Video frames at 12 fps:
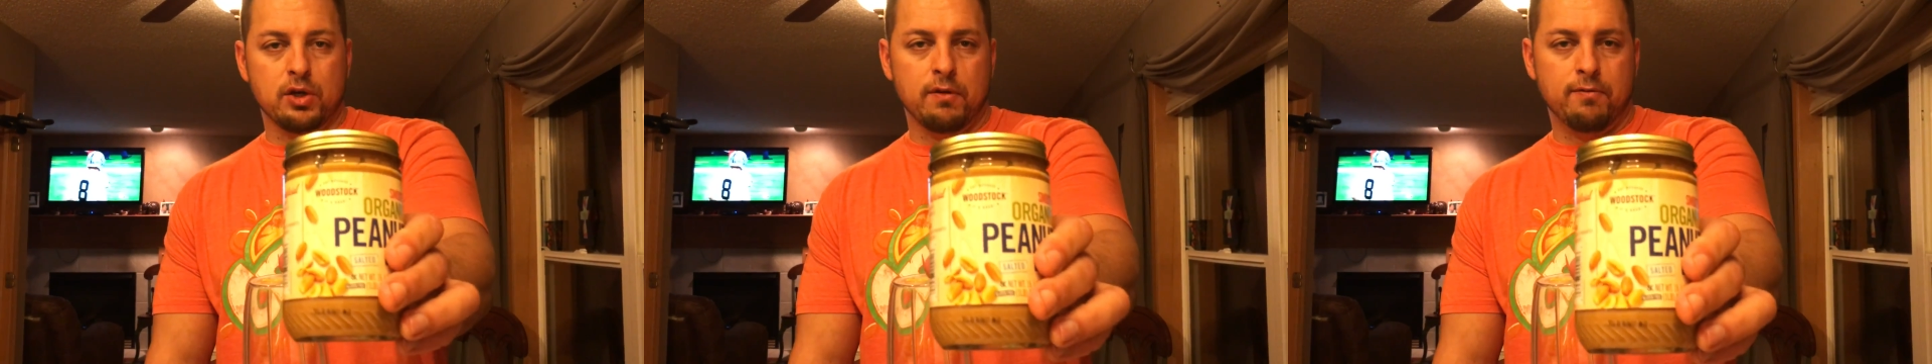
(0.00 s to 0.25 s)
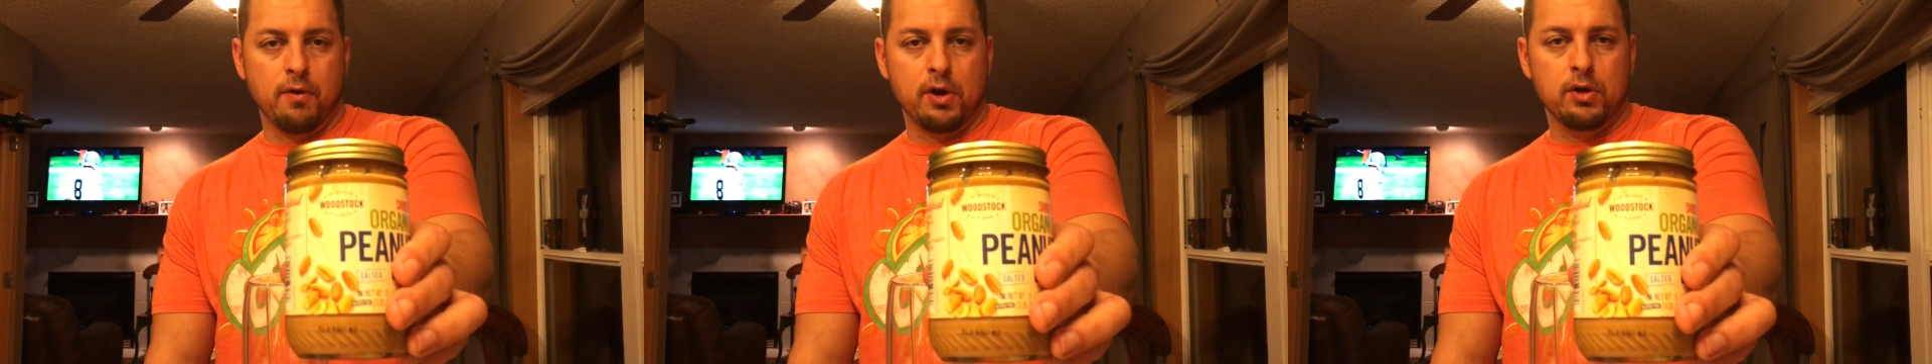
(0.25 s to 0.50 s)

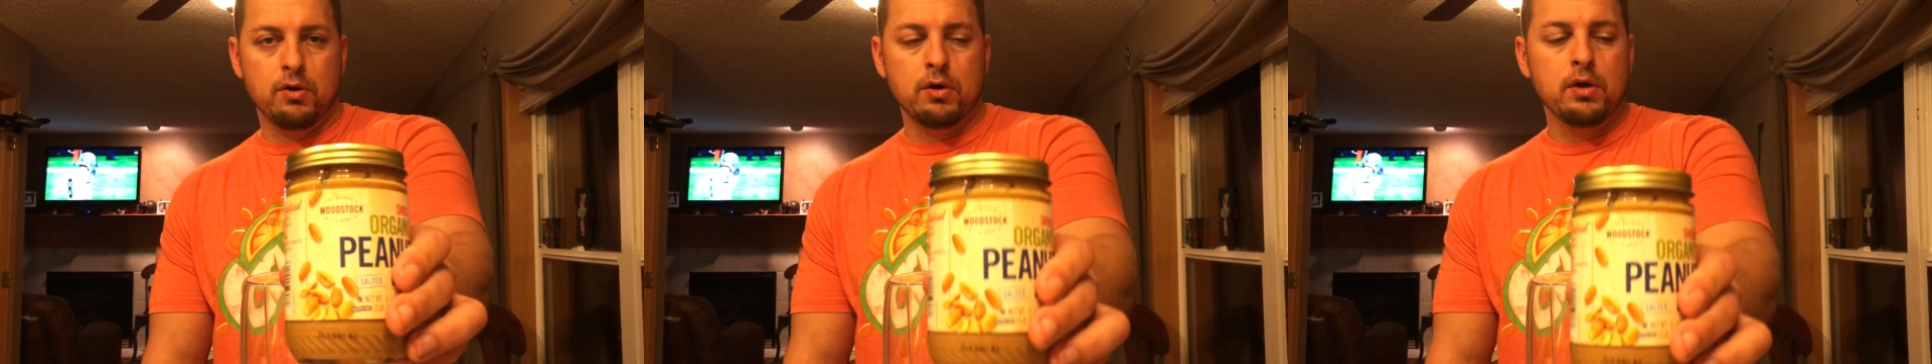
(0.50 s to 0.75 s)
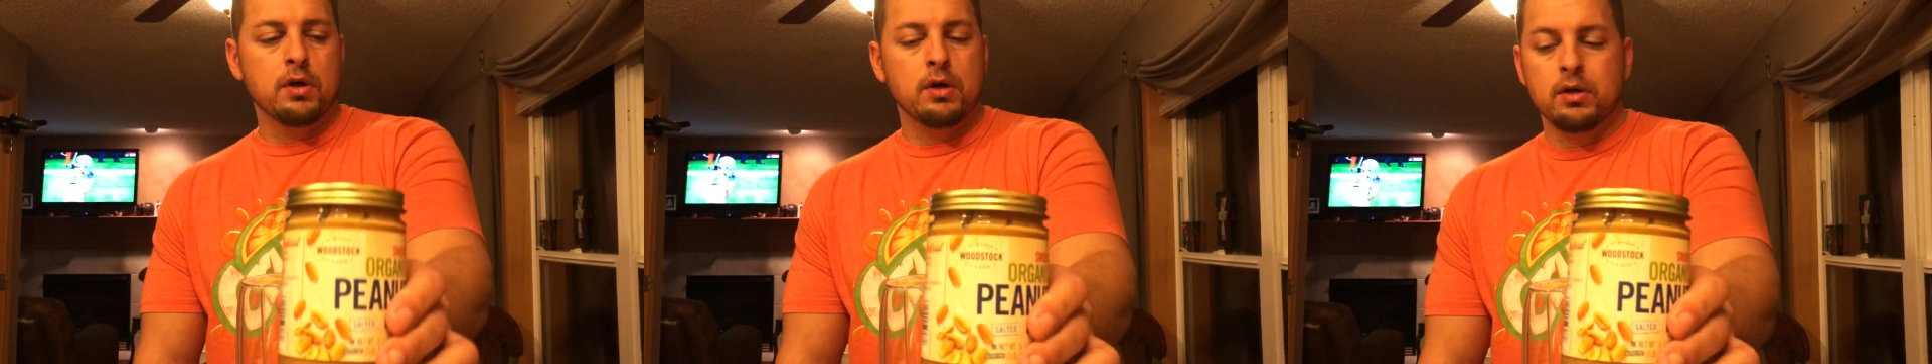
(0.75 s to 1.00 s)
good for you,
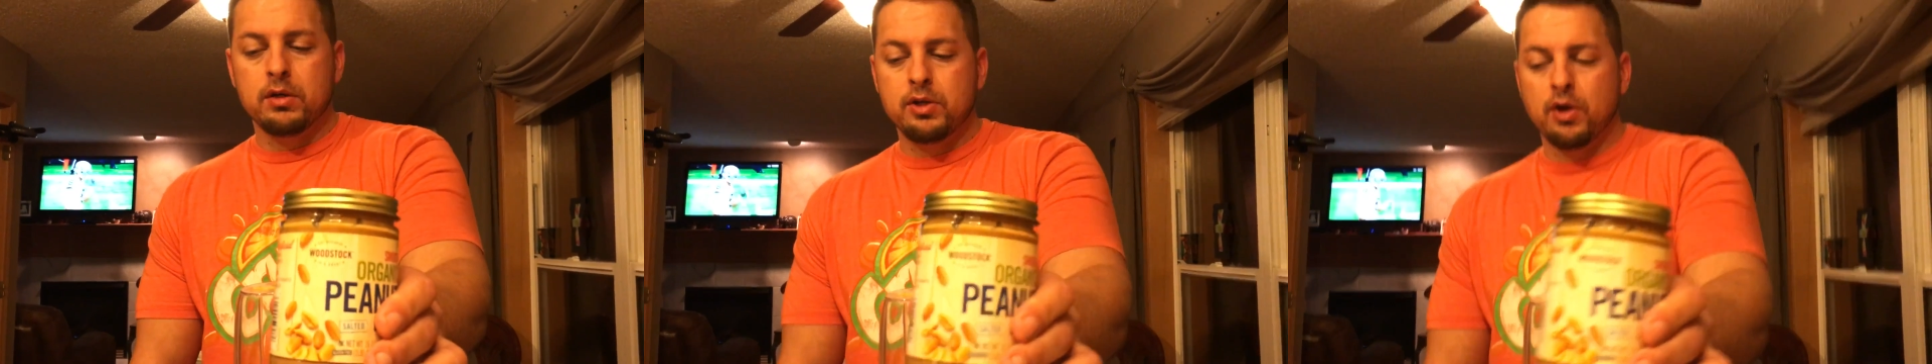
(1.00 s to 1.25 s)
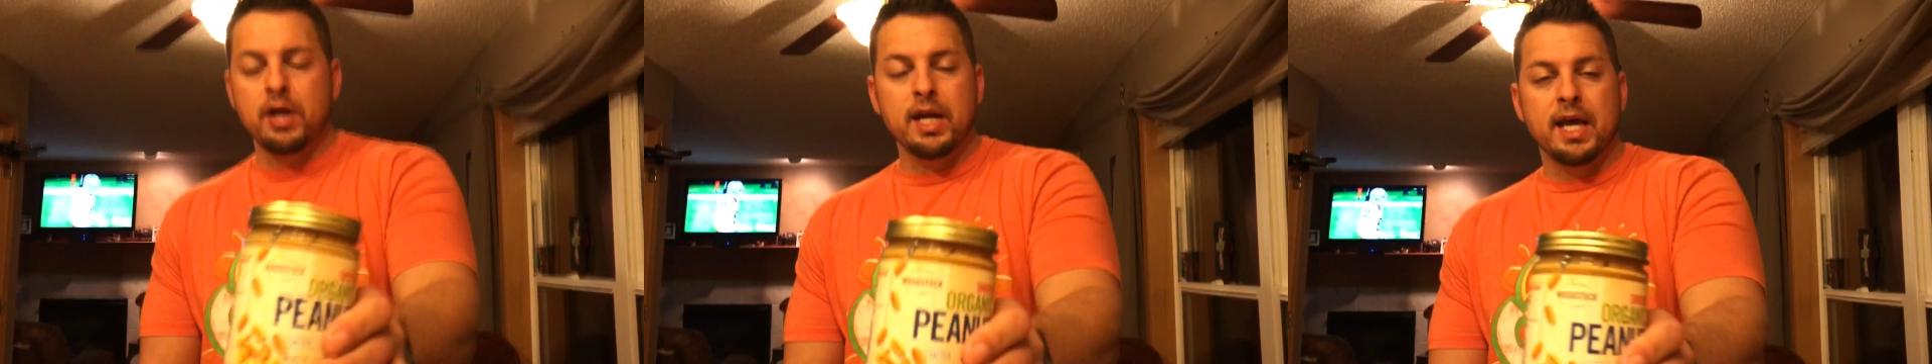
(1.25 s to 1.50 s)

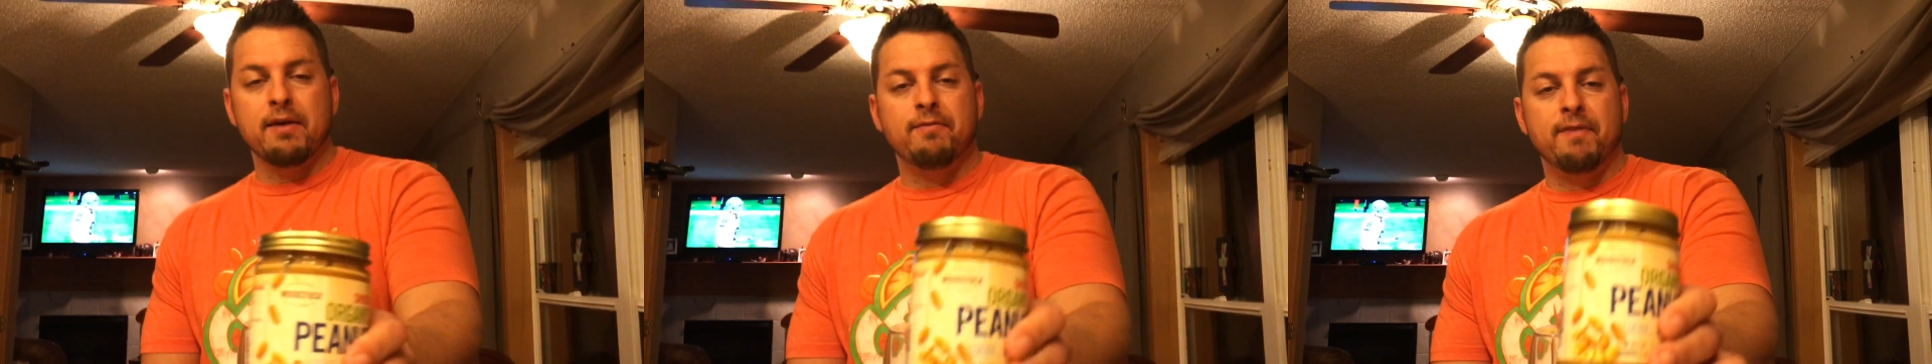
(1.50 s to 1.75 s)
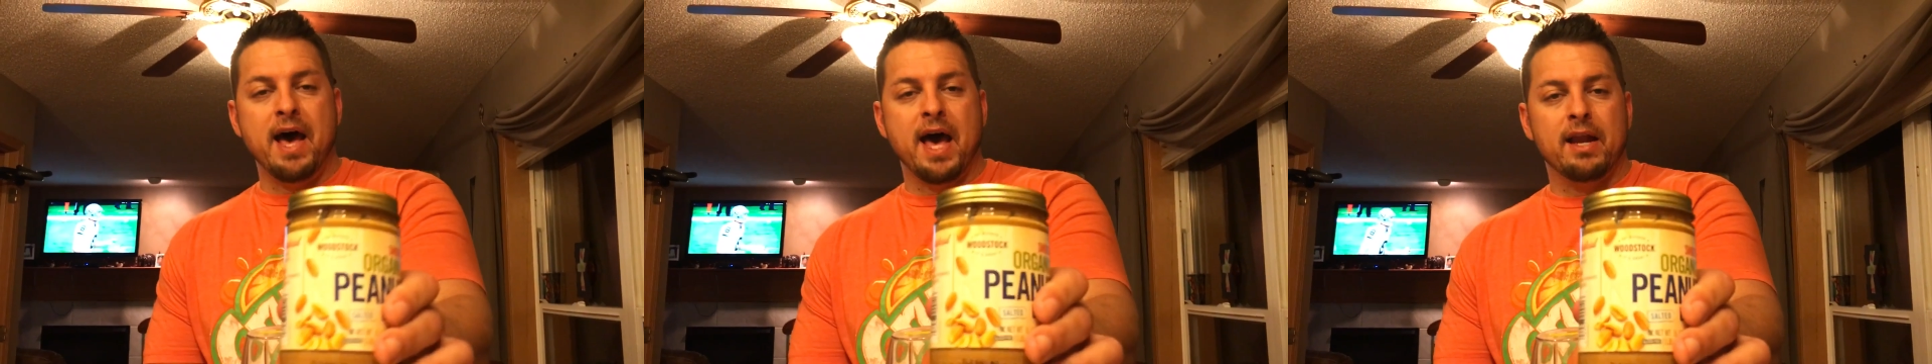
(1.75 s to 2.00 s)
you're gonna get
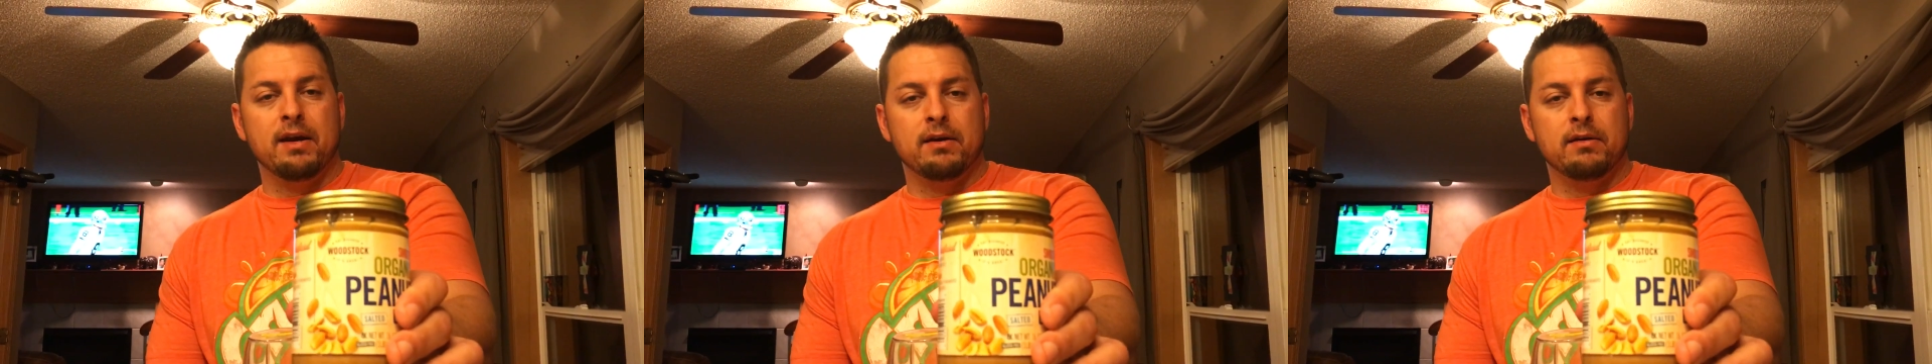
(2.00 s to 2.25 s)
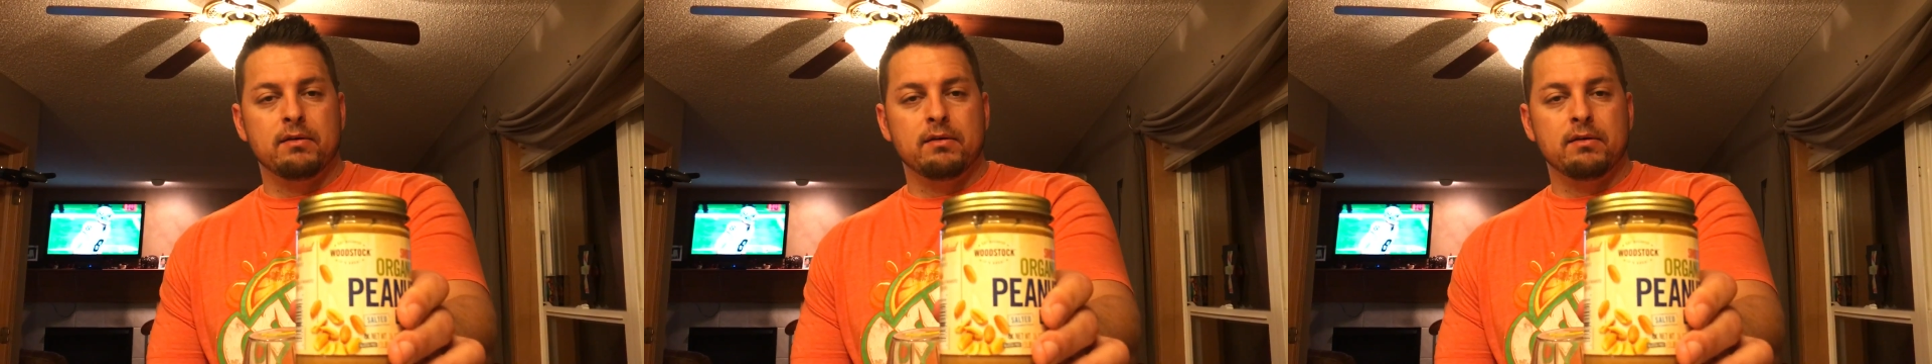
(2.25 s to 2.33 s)
fat.